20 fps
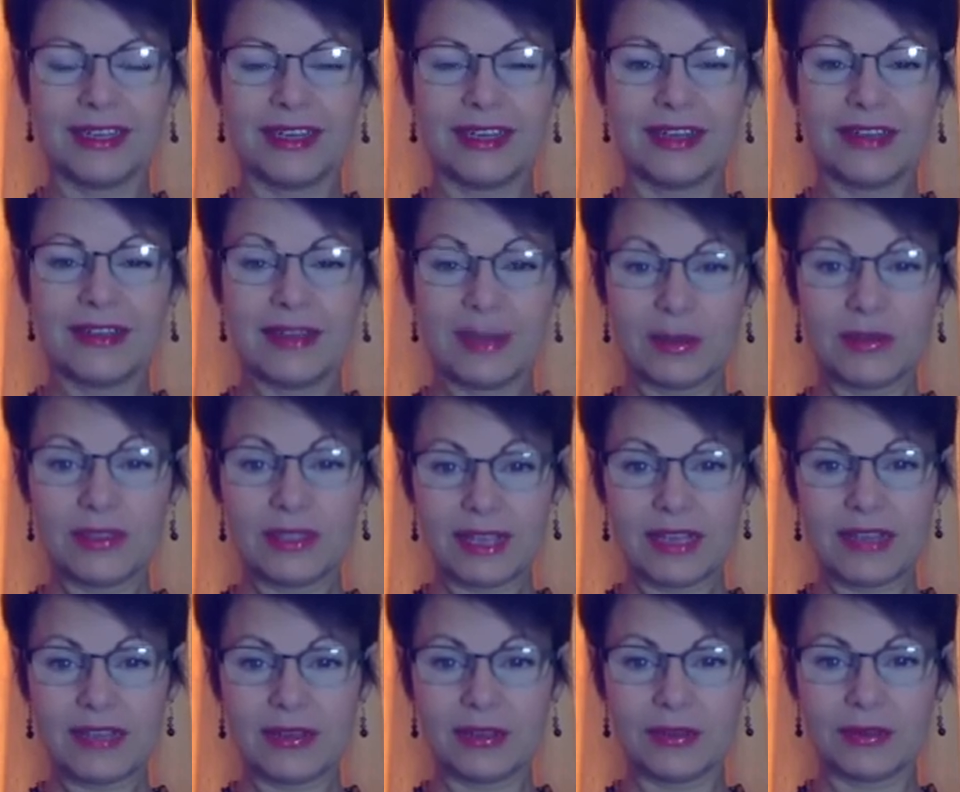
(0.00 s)
they will
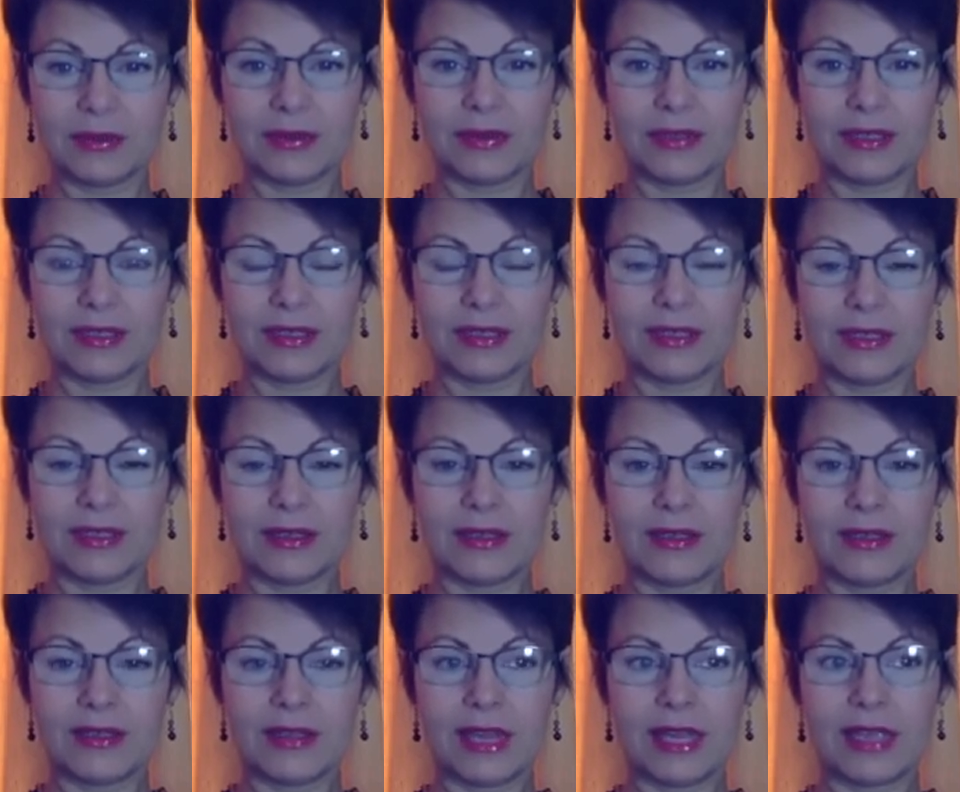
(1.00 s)
tell you
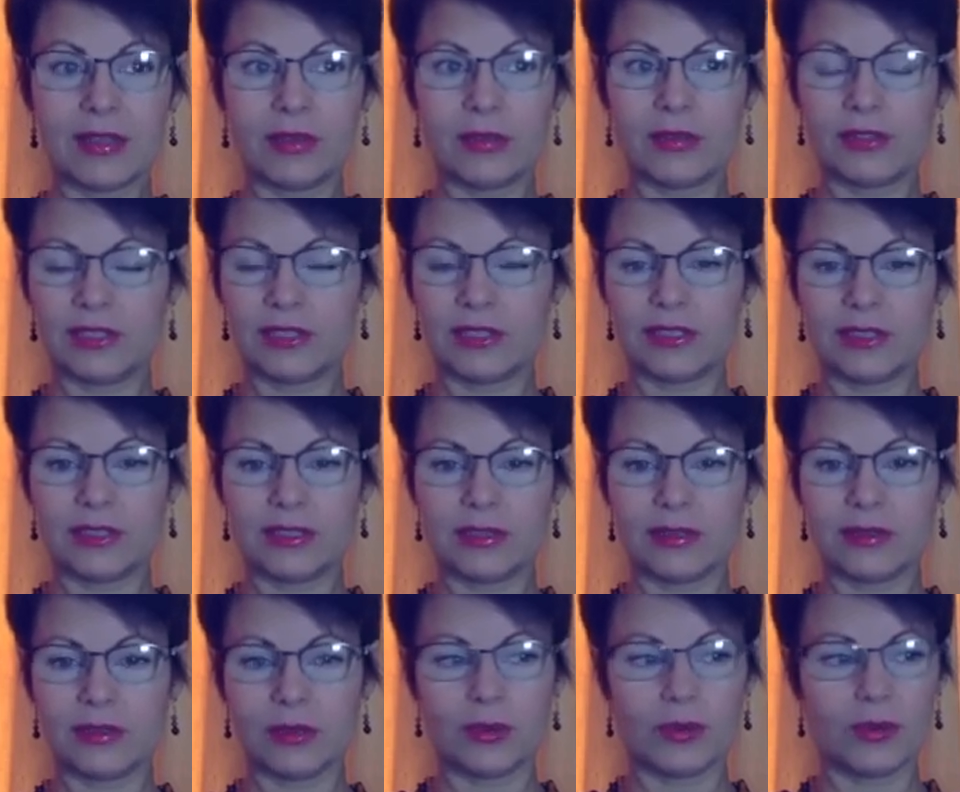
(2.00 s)
that you
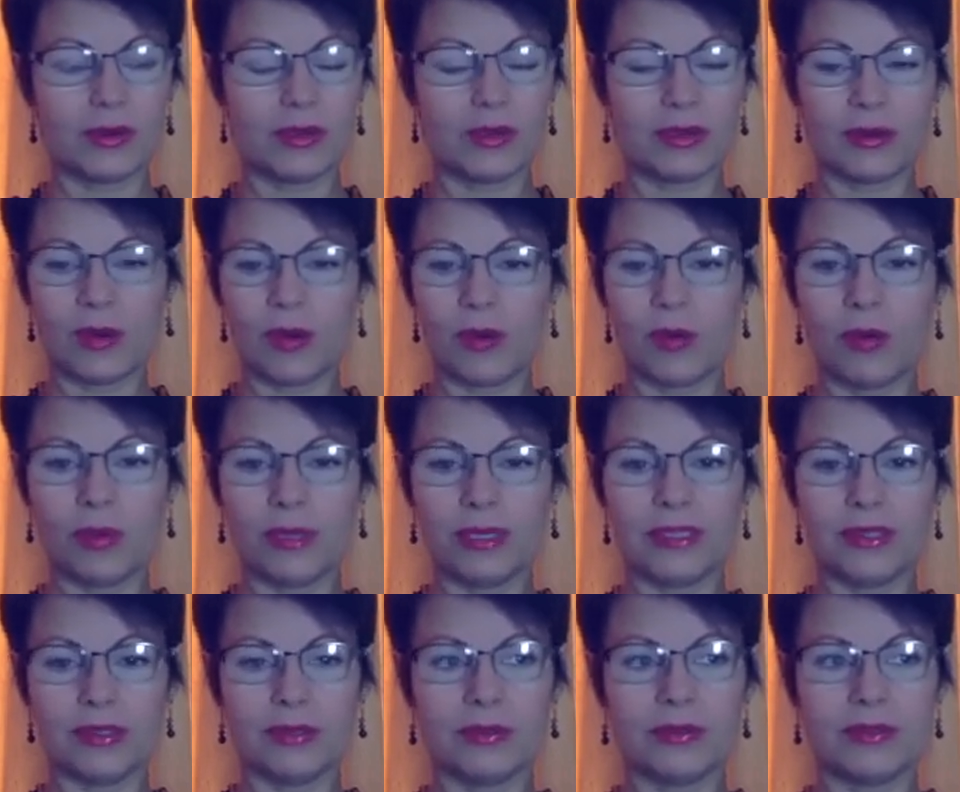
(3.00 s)
didn't look open,
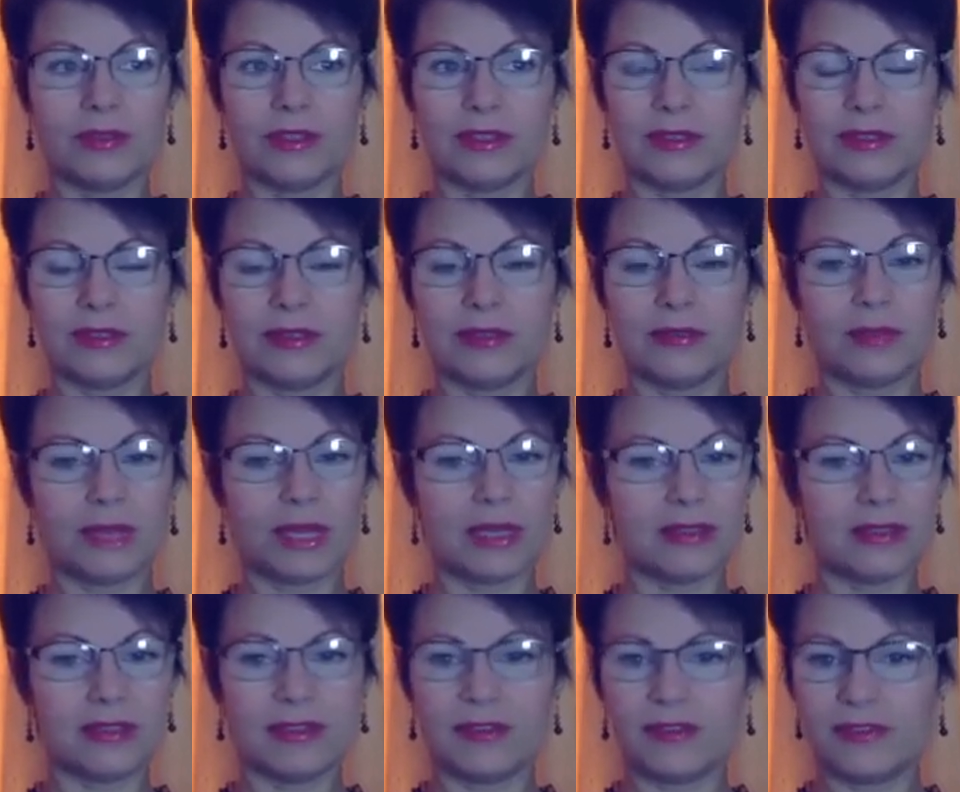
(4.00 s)
I
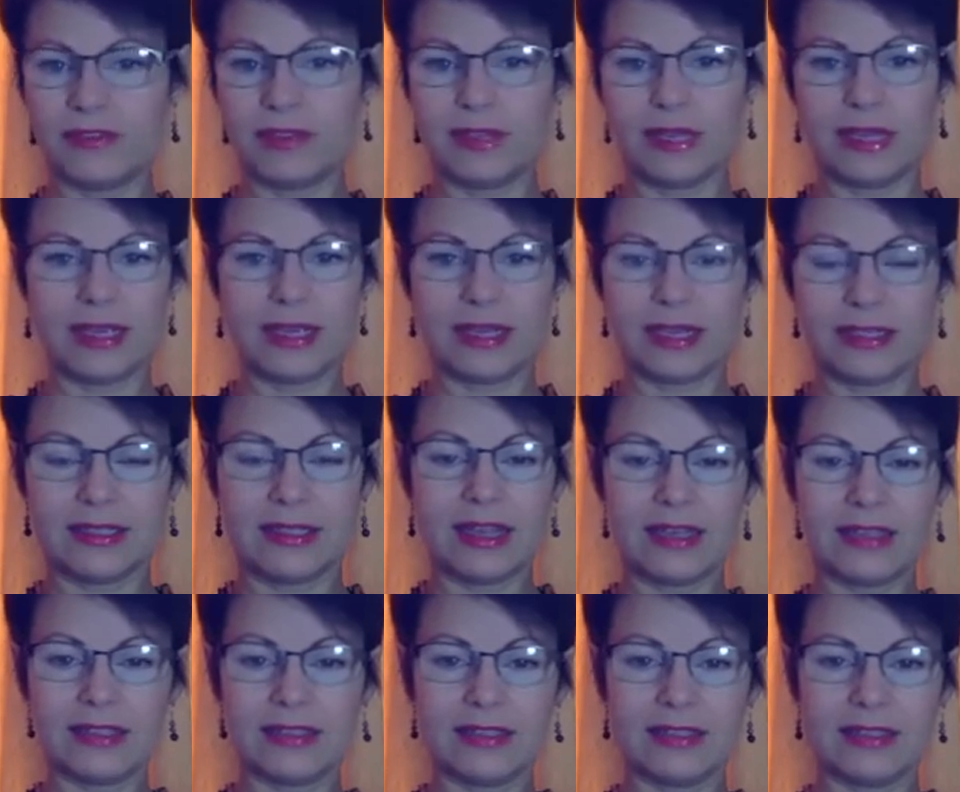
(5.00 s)
didn't feel like
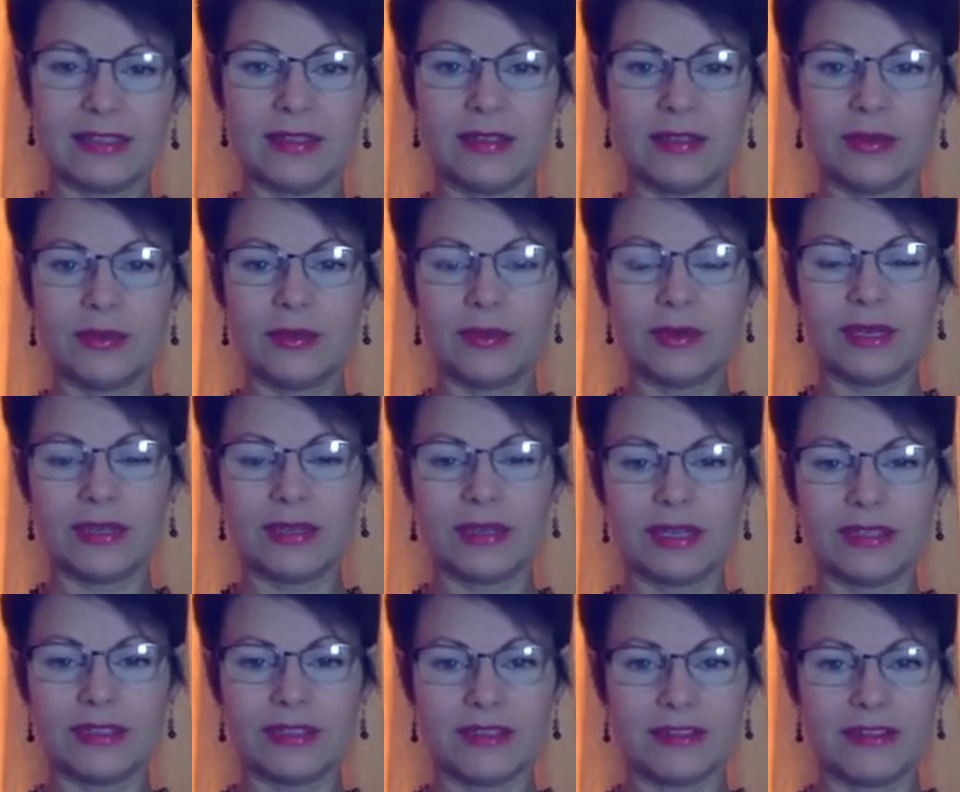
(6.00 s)
contacting you, I
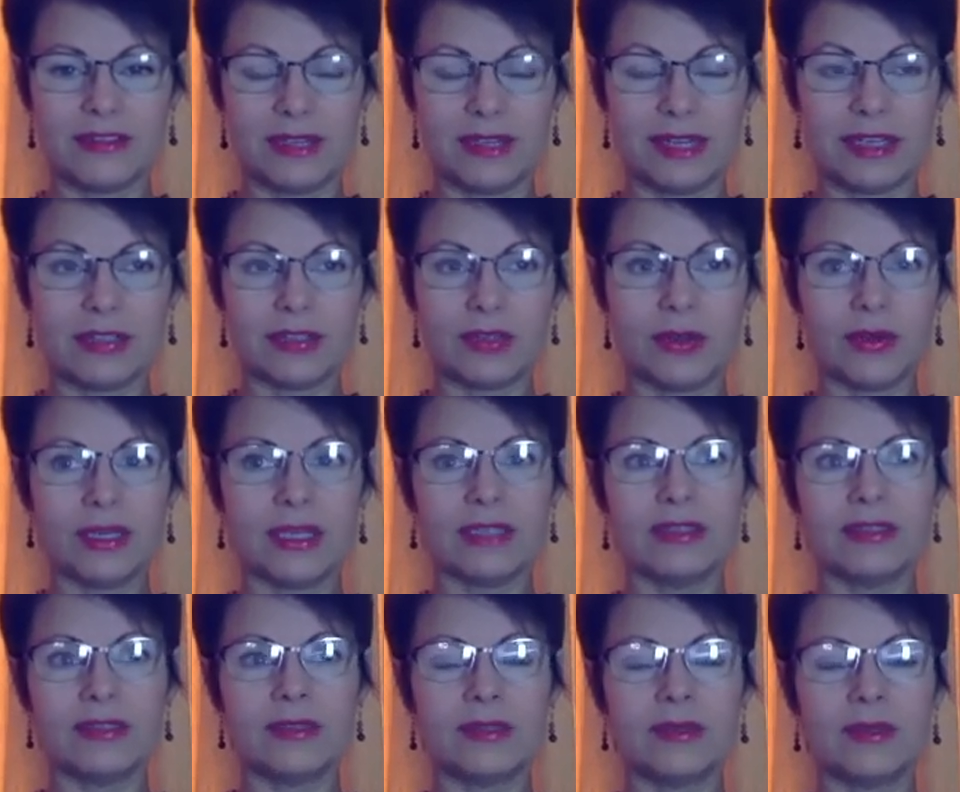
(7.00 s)
didn't feel like talking
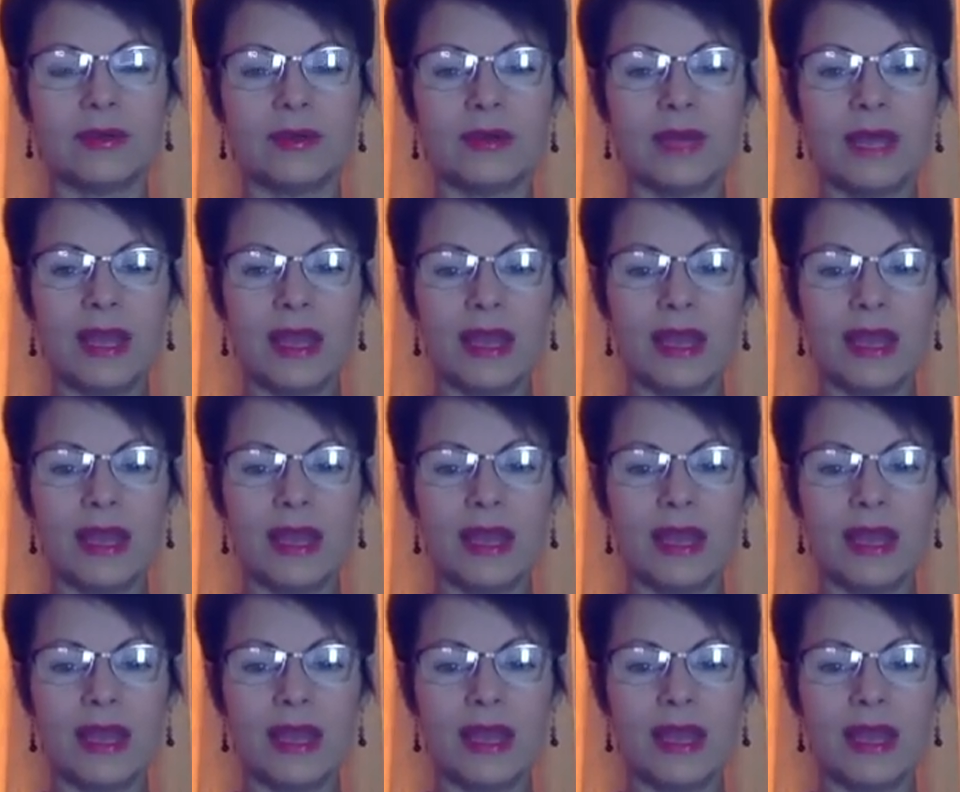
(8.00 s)
to you.